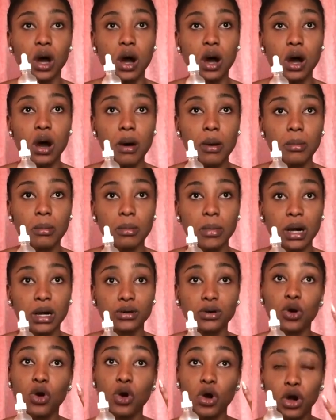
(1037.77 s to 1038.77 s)

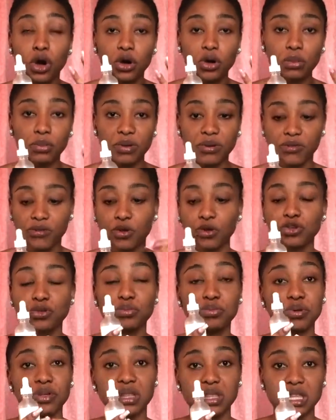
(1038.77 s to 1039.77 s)
an oil before you
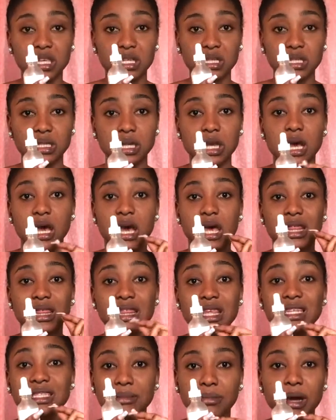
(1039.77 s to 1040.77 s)
put
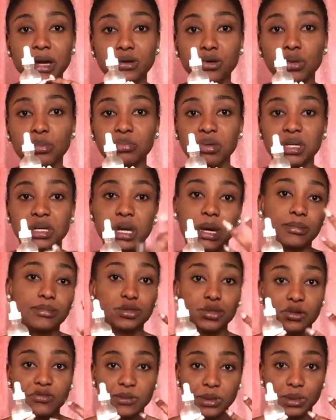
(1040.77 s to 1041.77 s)
this might not be
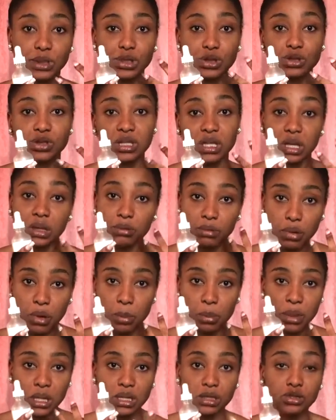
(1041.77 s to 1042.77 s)
absorbed into your skin
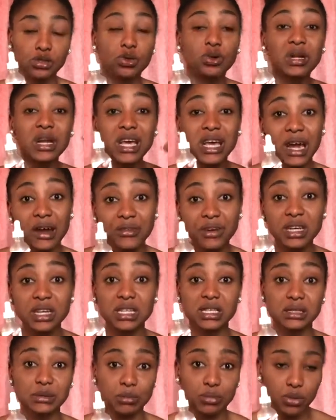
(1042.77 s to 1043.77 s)
properly. So layering
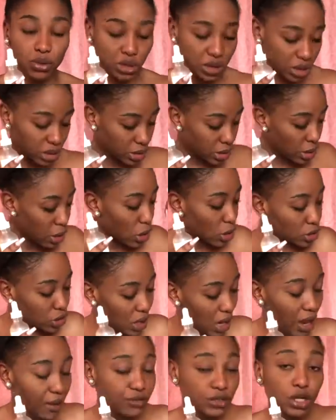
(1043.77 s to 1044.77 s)
is important.
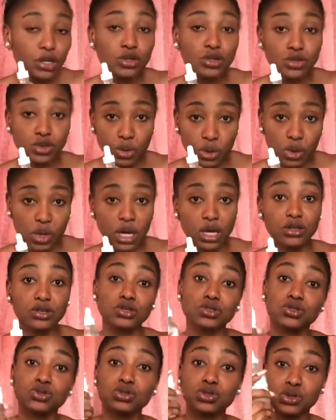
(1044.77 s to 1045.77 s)
So after your toner,
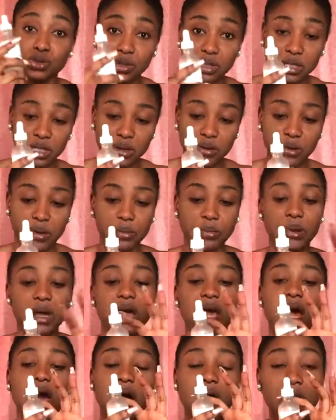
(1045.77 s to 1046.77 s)
you use your serum.
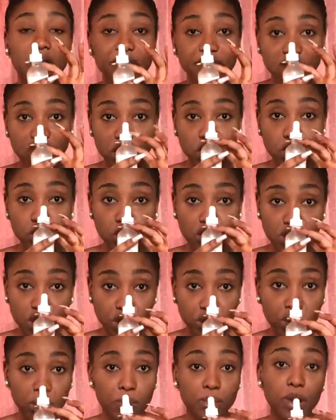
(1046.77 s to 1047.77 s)
After your
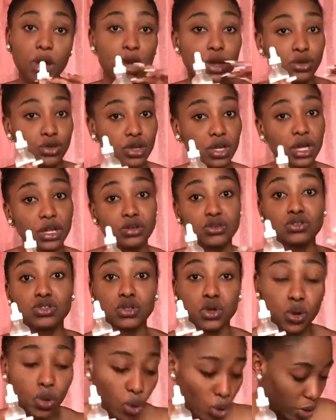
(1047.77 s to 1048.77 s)
serum, you can
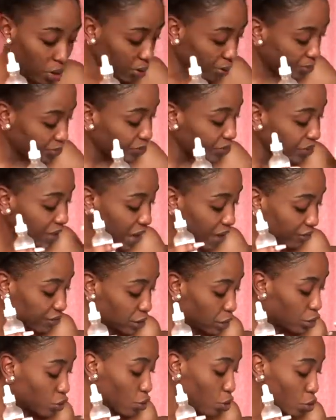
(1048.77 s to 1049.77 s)
use your oil.
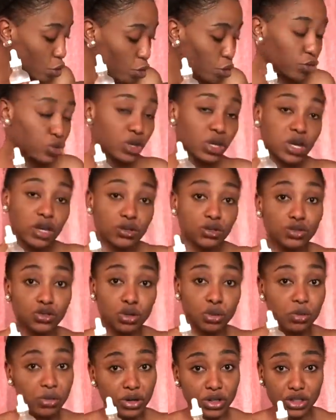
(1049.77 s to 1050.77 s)
After your oil, you can use
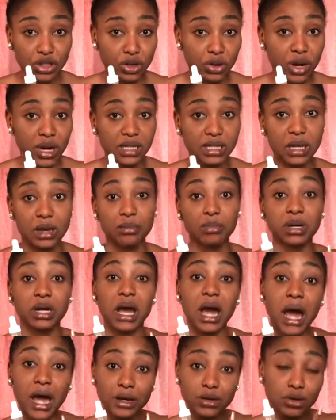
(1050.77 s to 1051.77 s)
your moisturizer, but
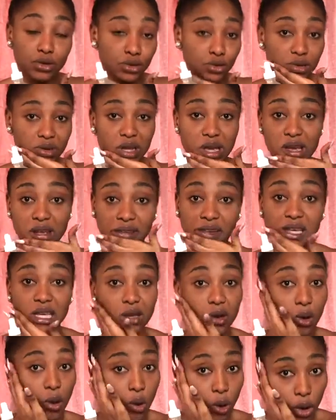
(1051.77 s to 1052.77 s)
I don't use
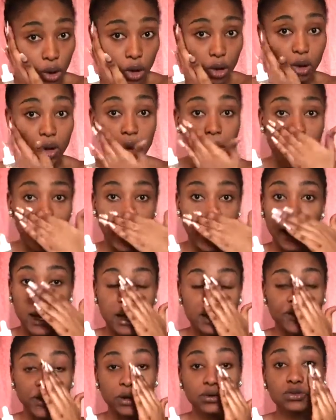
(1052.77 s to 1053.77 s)
any oil.
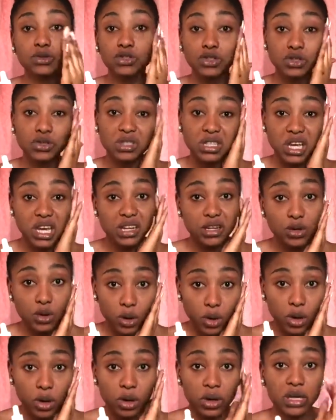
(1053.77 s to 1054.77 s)
If I was going to use any
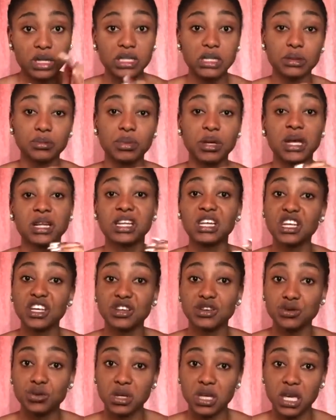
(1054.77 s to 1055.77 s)
oil, it would be an
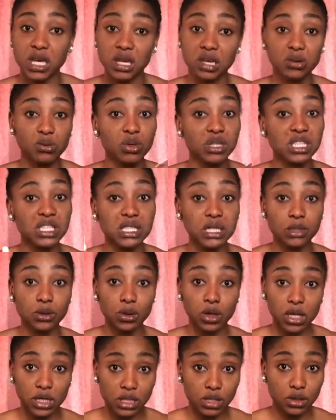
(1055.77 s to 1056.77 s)
EUK, which is an
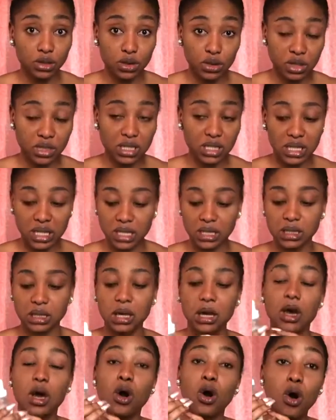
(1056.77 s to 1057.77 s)
antioxidant.
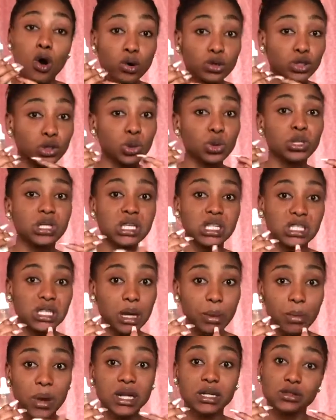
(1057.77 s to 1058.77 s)
Also,
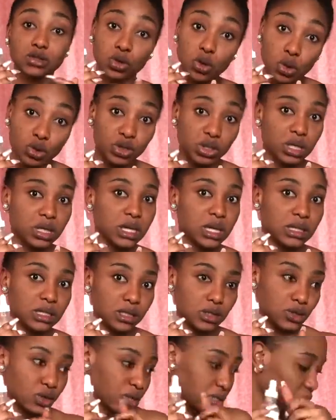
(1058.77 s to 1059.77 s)
niacinamide is also an
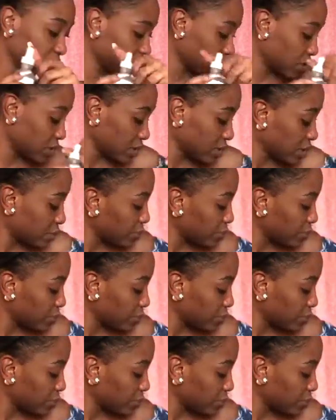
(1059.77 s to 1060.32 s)
antioxidant.